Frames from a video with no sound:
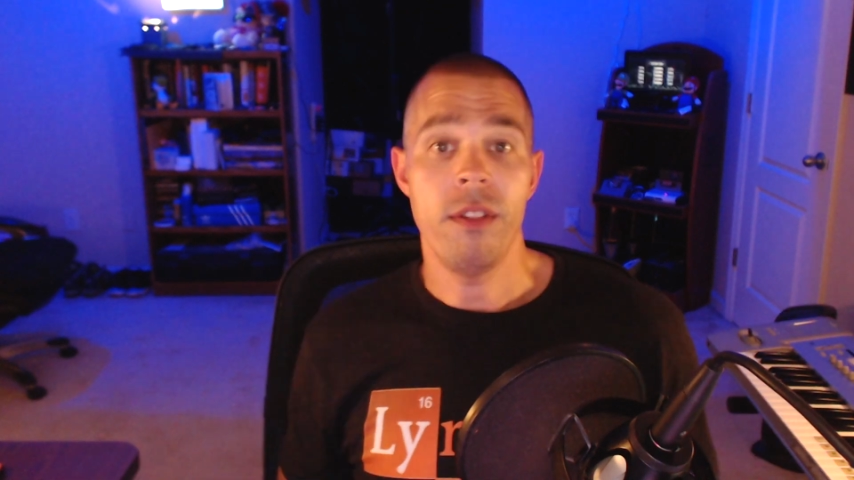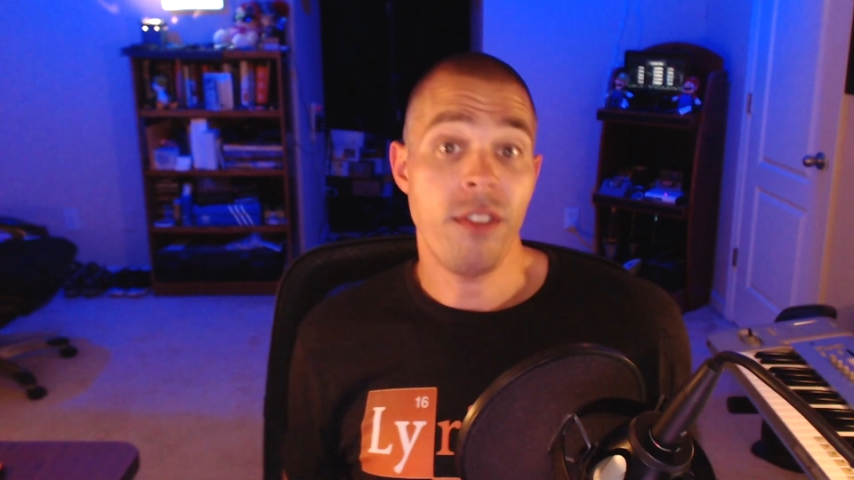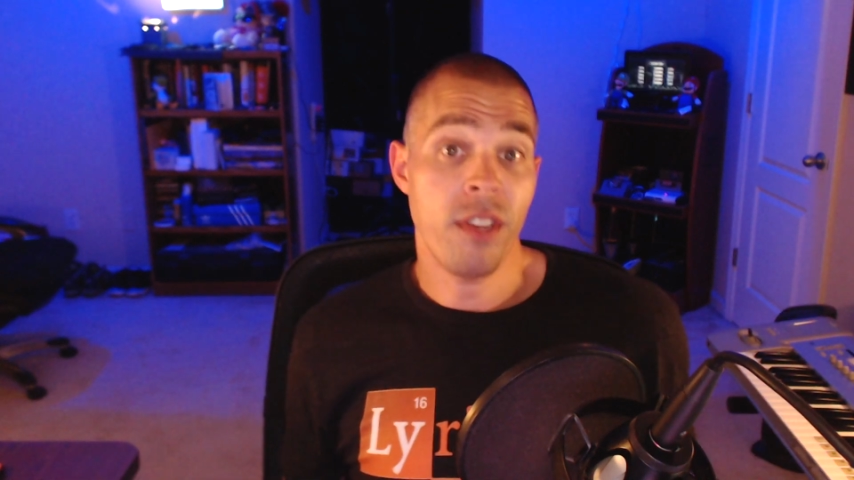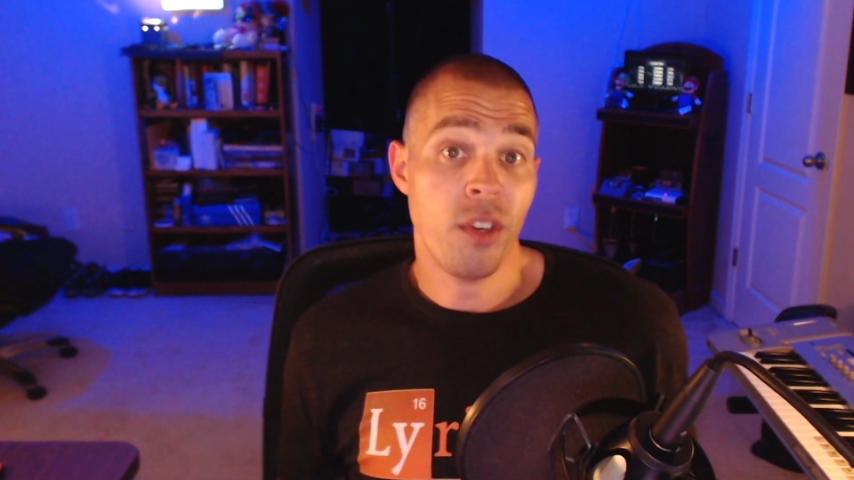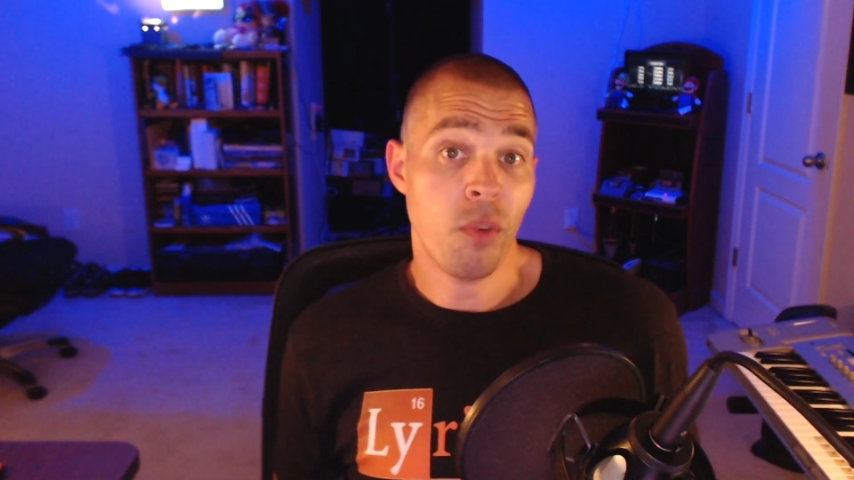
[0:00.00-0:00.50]

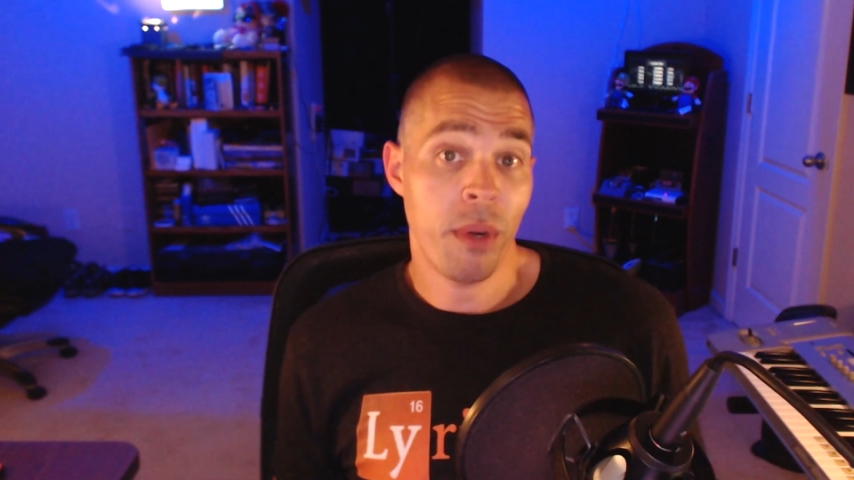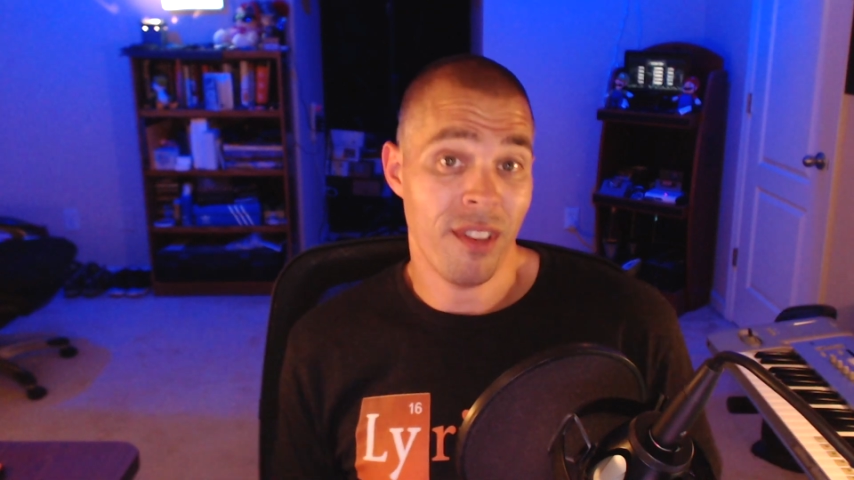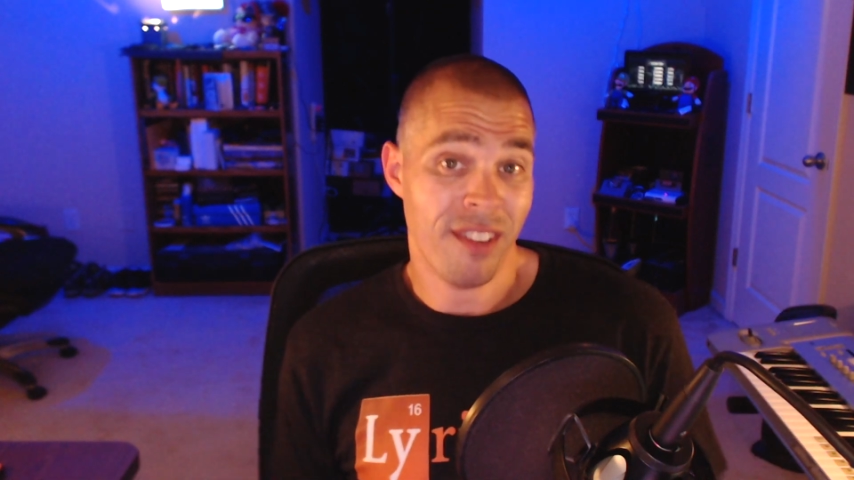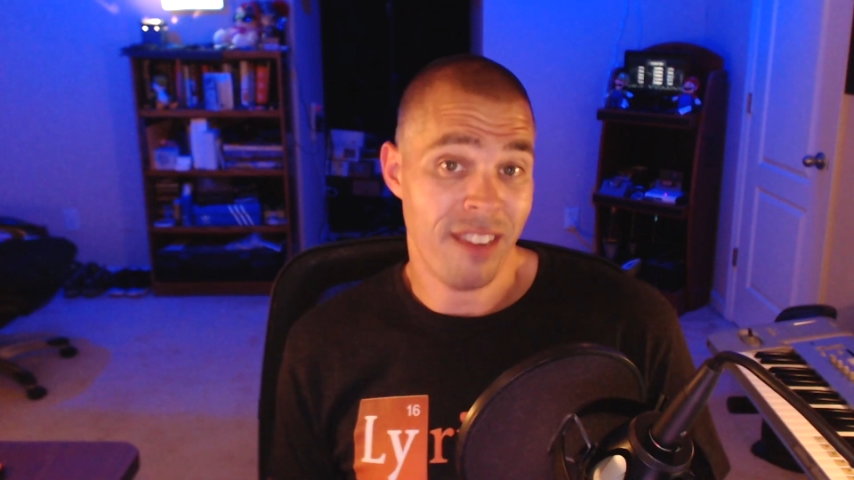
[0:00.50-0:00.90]
This instrumental is